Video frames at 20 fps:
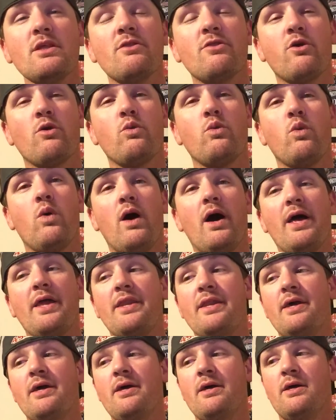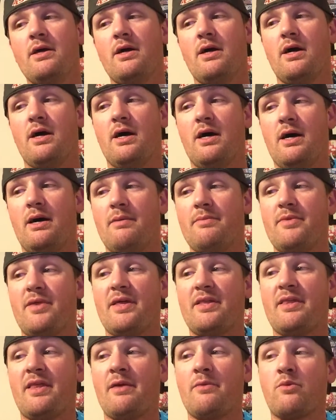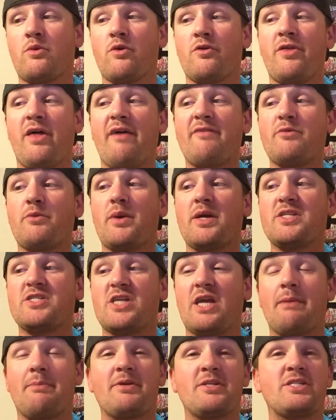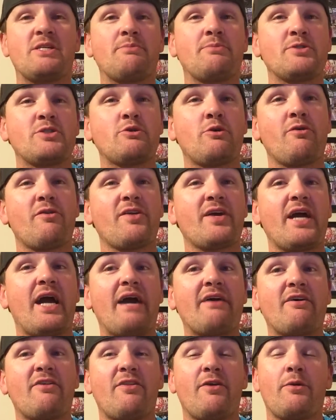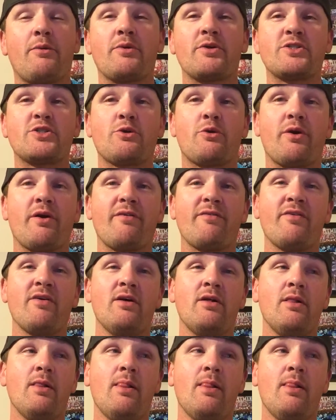the one um, that that World Heavyweight Championship was sort of the guy that they were sort of